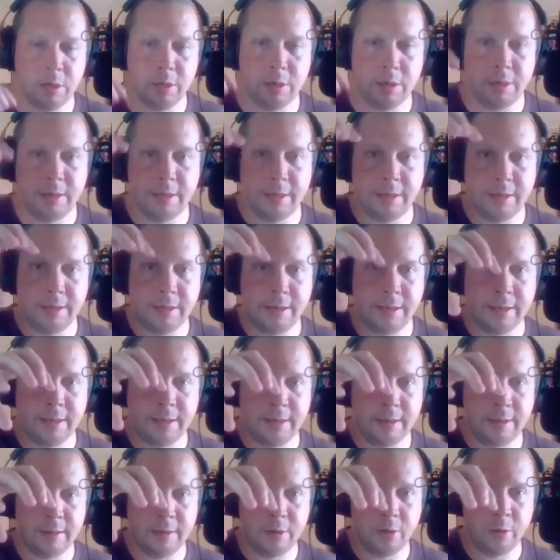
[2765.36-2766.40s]

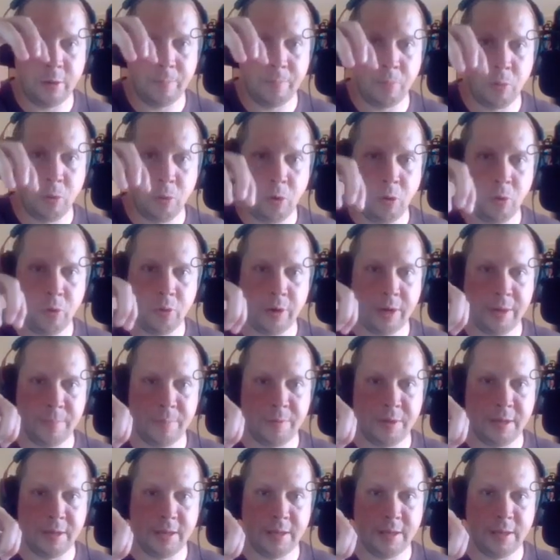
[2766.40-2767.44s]
they're
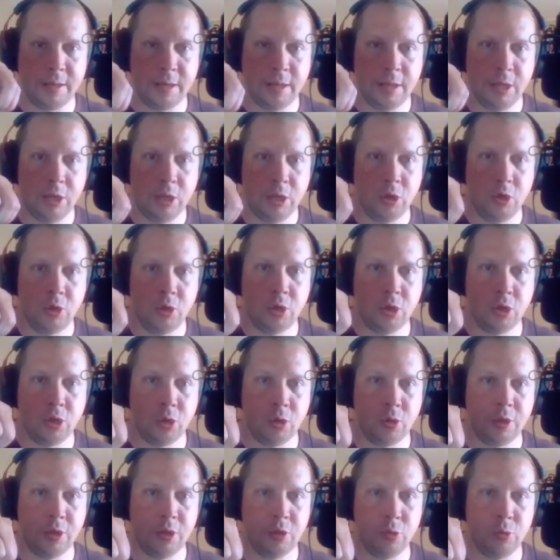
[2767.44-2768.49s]
programmed that you can
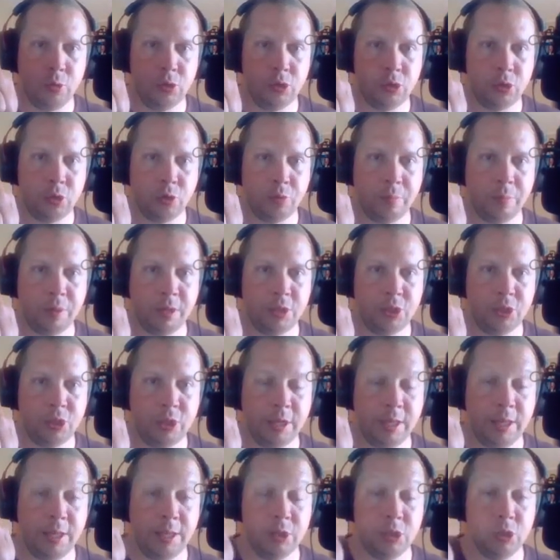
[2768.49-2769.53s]
only do so much.
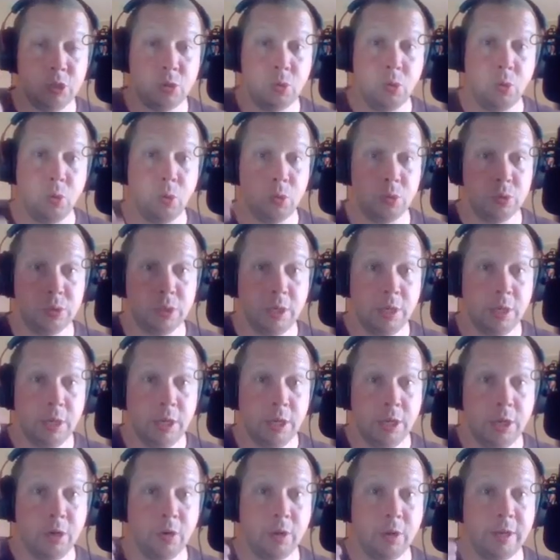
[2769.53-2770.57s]
And in schools,
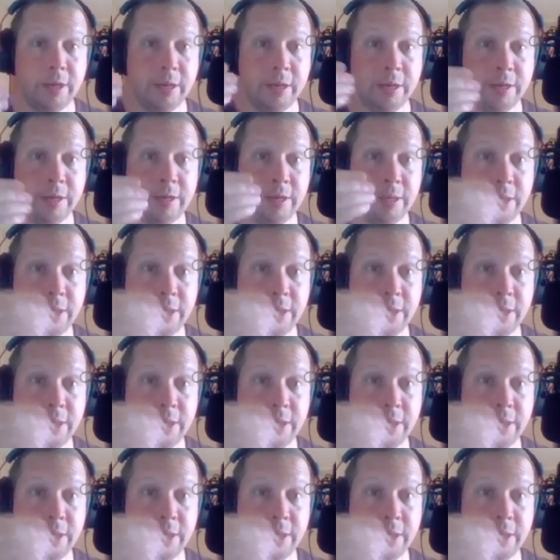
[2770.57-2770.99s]
they're cutting the